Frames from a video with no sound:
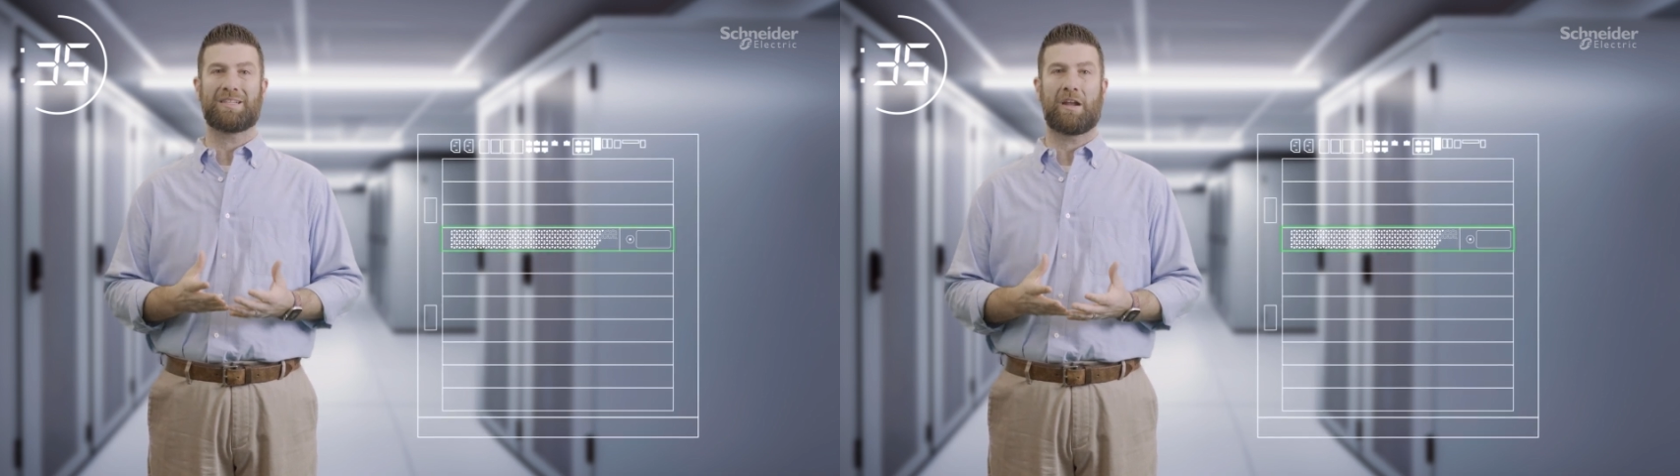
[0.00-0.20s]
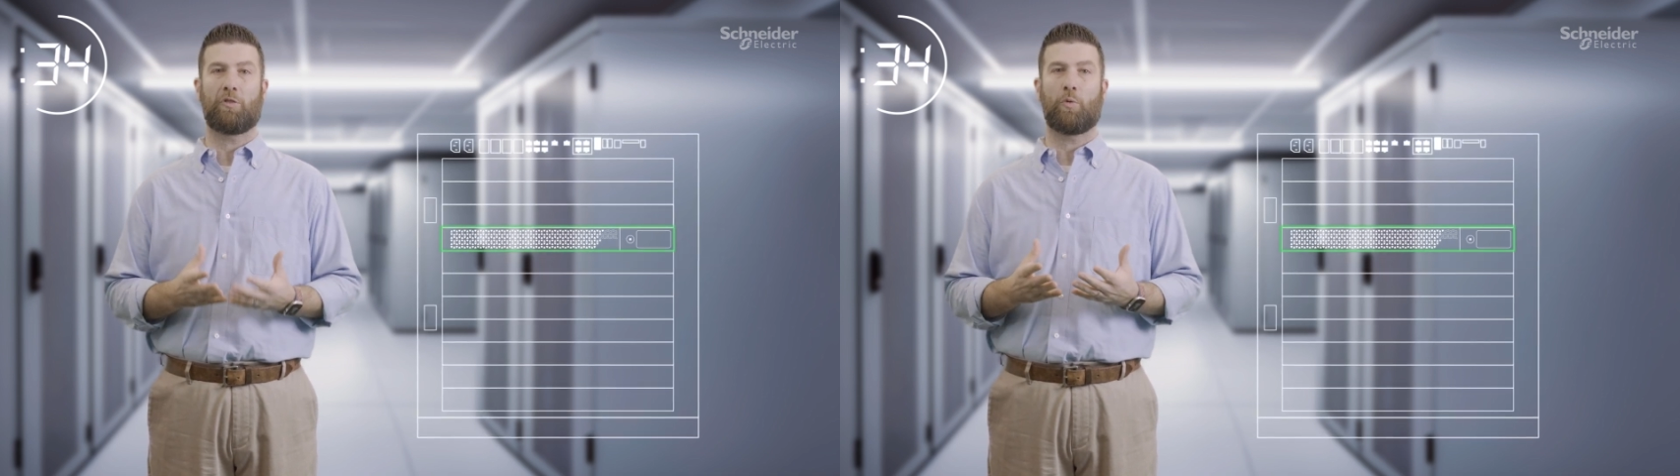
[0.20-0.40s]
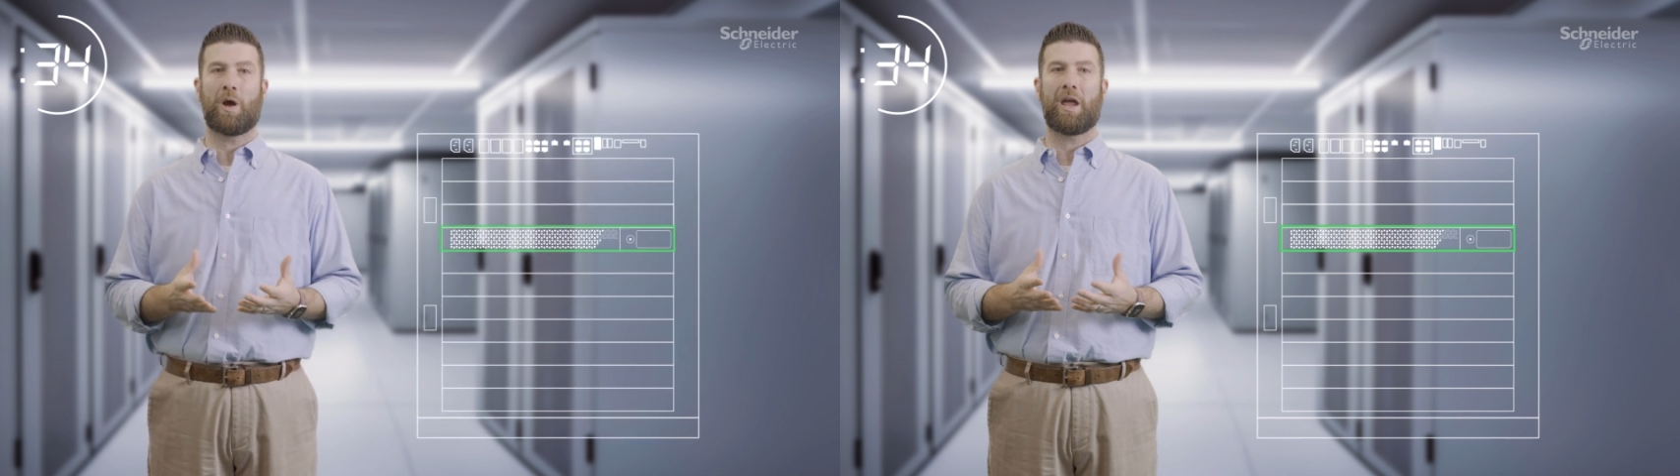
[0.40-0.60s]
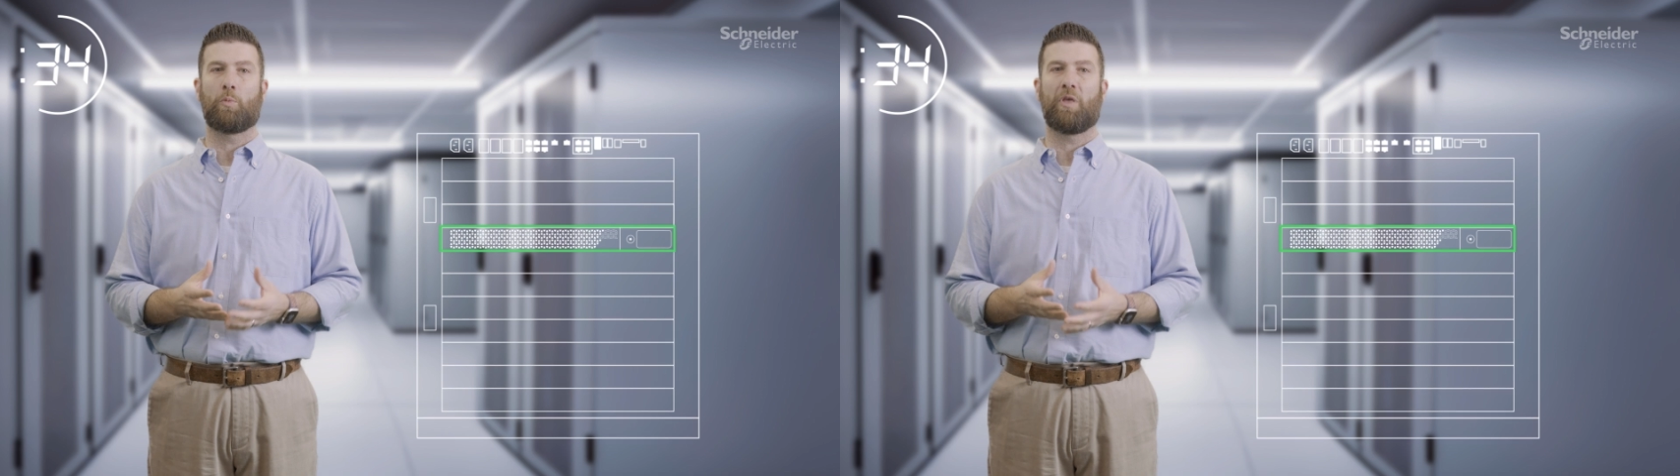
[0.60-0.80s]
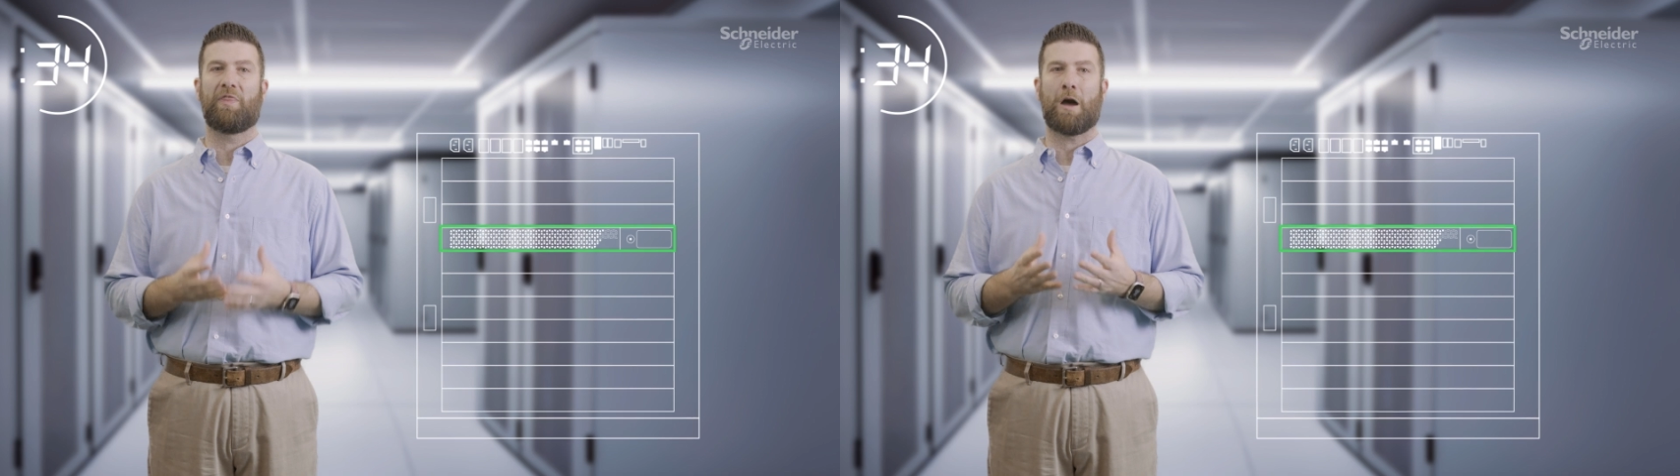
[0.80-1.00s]
out of the way
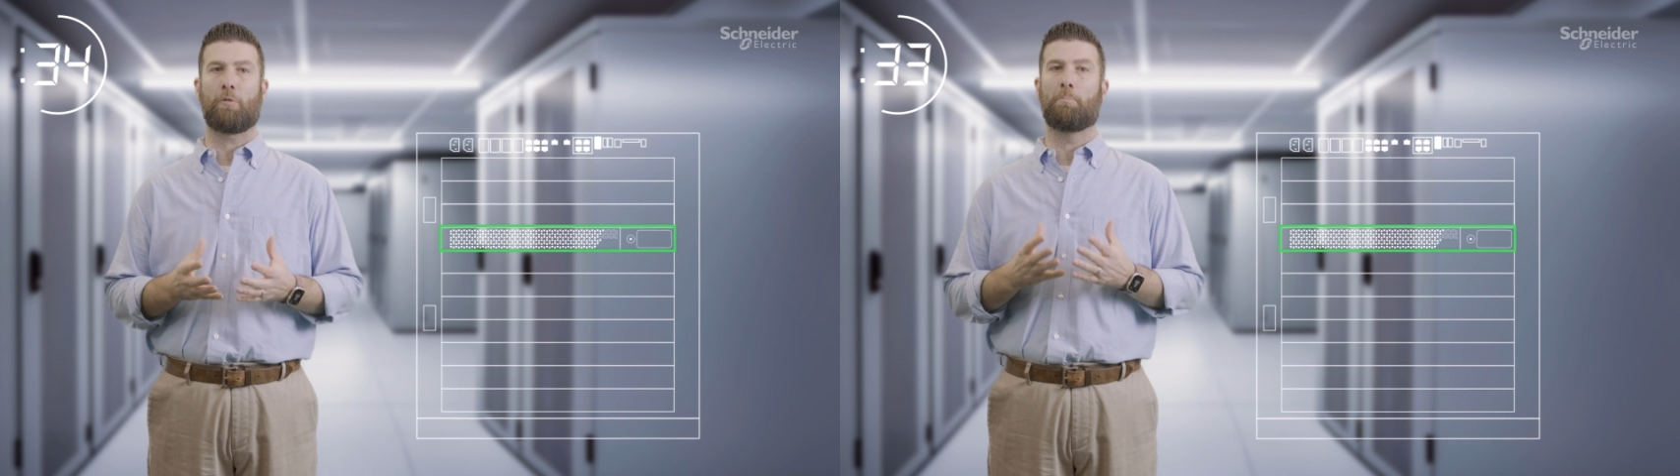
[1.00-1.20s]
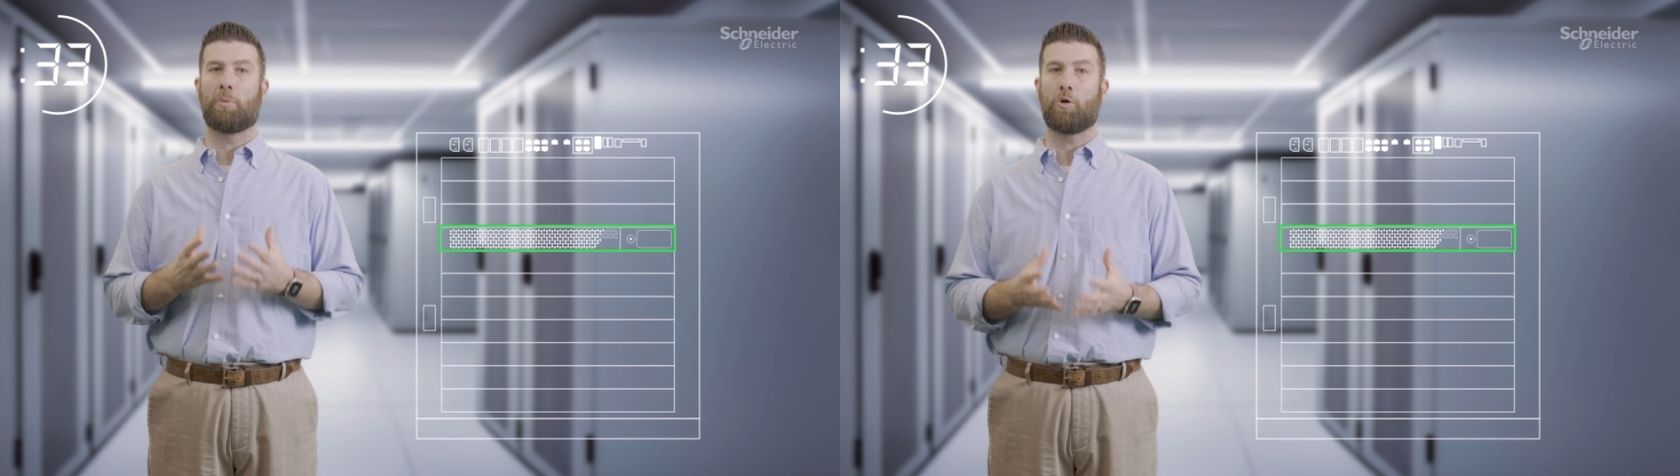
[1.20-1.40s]
without